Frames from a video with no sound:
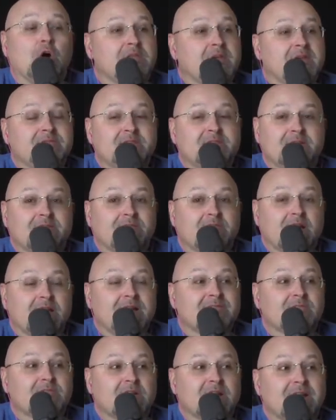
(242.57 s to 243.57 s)
they've never,
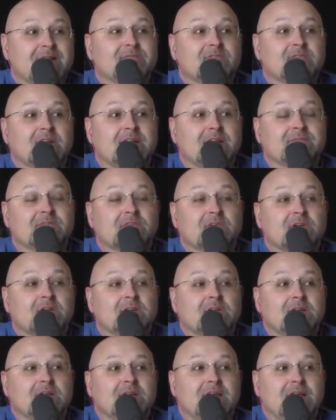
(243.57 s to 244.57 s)
ever, ever, ever,
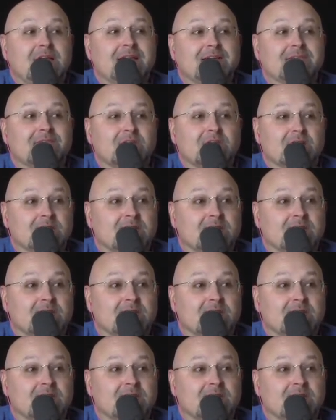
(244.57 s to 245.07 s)
ever done